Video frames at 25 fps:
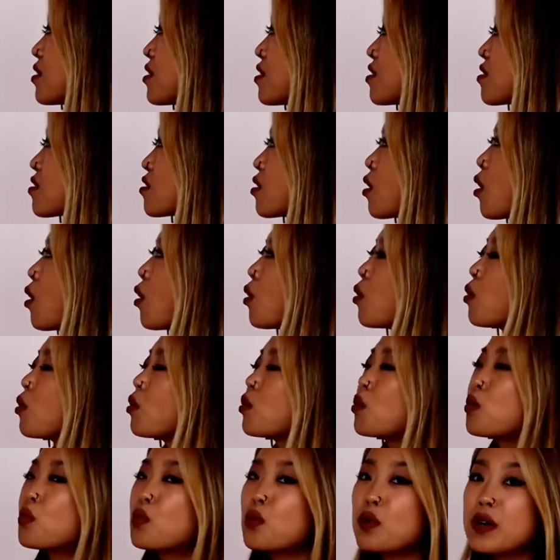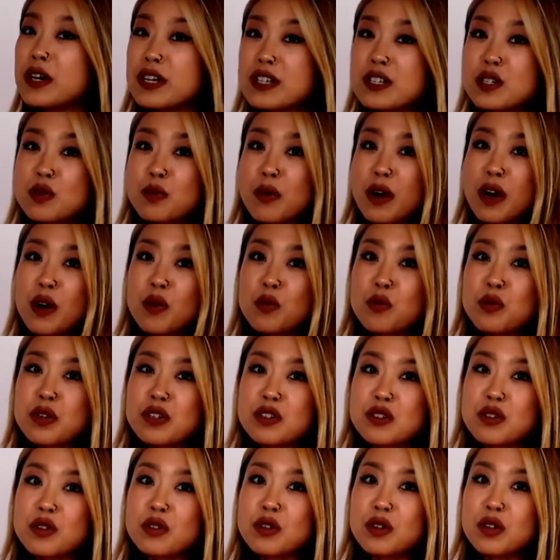So which one we
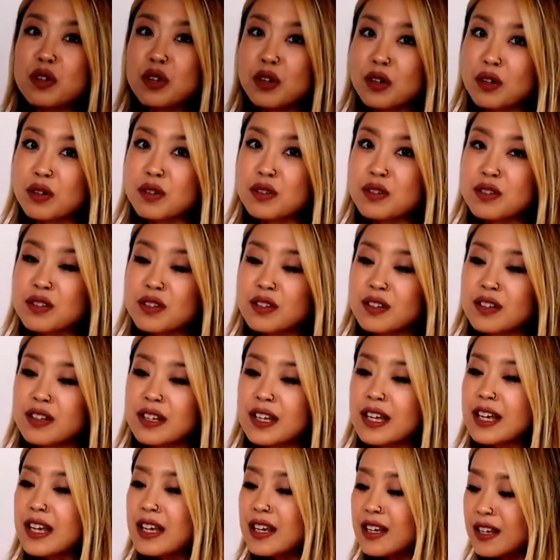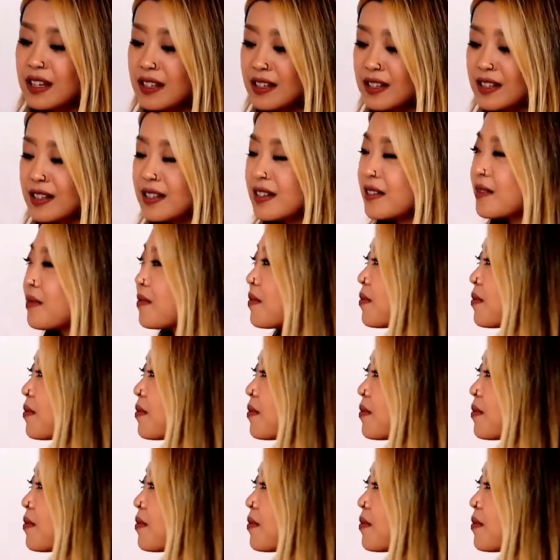should use is